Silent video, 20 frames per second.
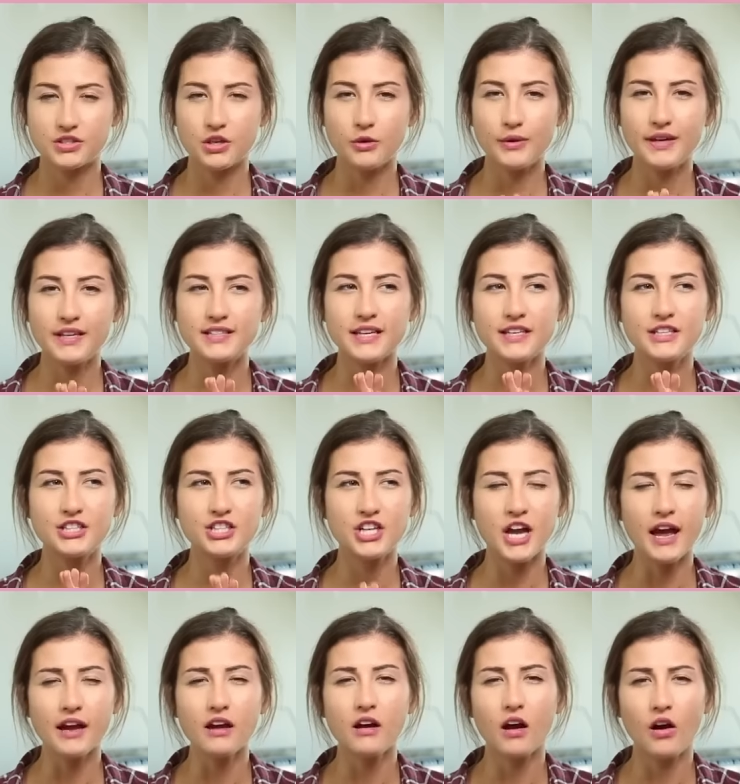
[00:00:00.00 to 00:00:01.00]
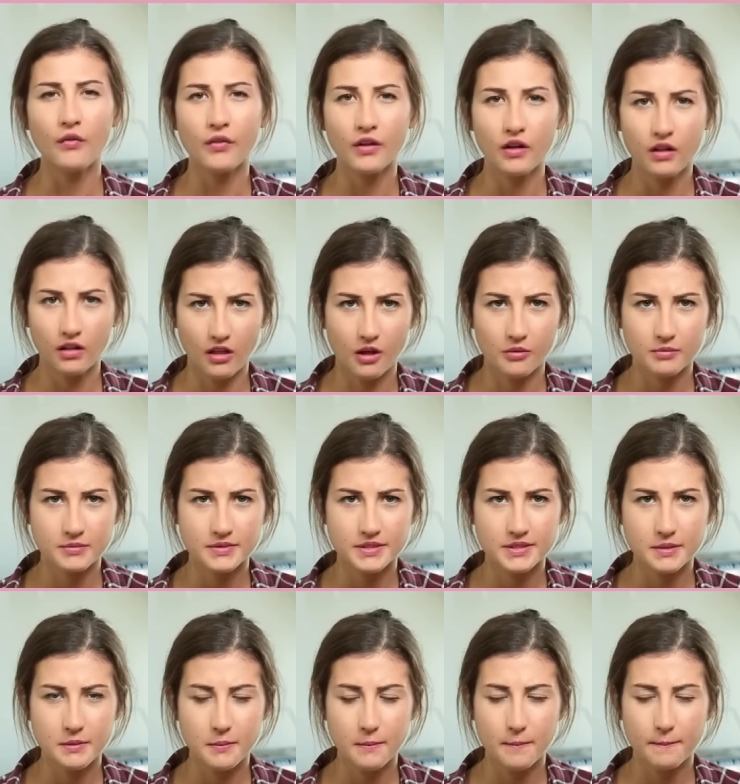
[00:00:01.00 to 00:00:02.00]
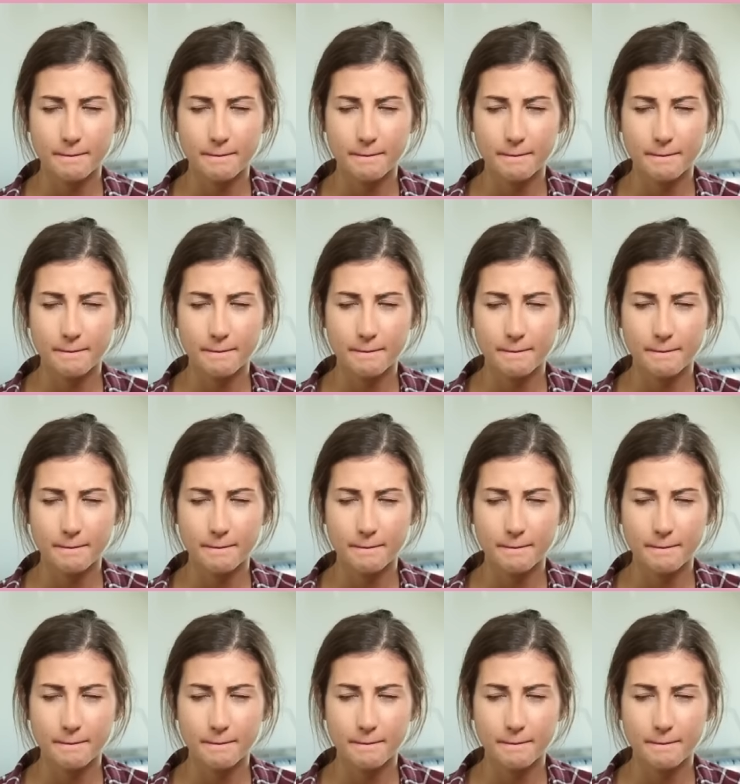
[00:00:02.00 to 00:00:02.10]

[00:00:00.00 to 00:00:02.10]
So he said check on the clubs.